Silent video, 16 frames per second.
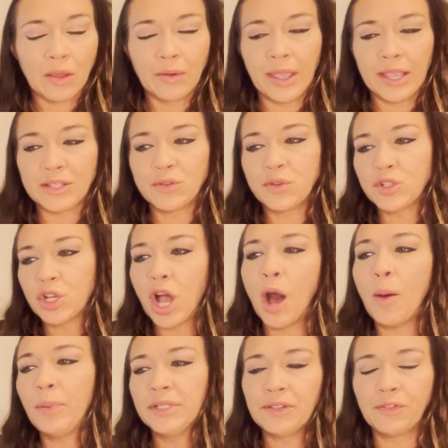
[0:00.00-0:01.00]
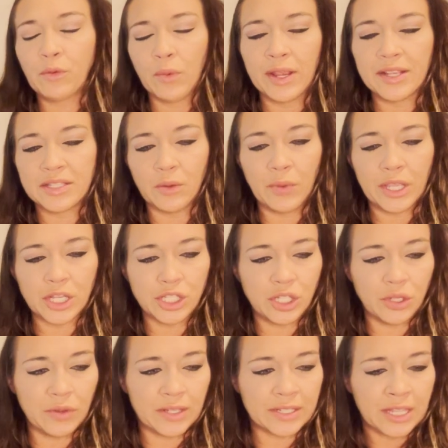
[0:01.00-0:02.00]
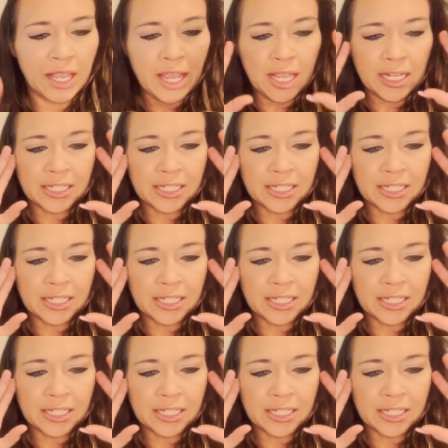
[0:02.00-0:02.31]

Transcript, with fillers: Okay, so there's a couple different ways that we can do this